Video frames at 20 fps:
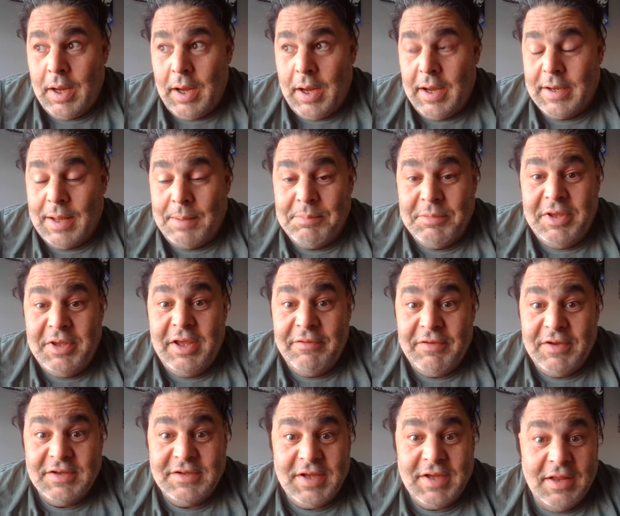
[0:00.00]
And I'm
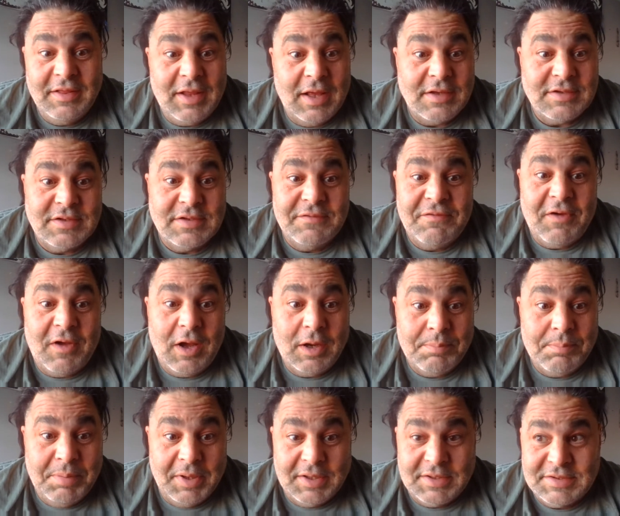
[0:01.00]
giving 10,000
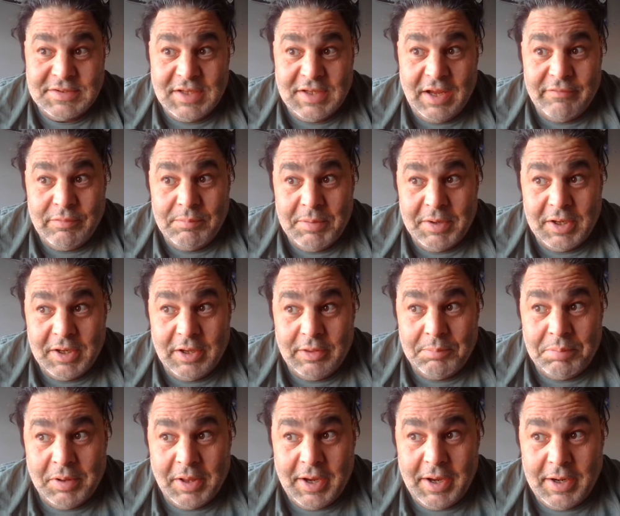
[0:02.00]
FogBics to everybody on
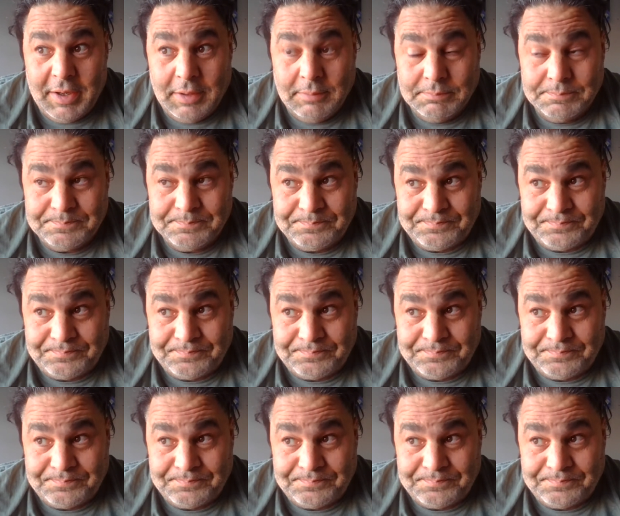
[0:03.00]
the planet.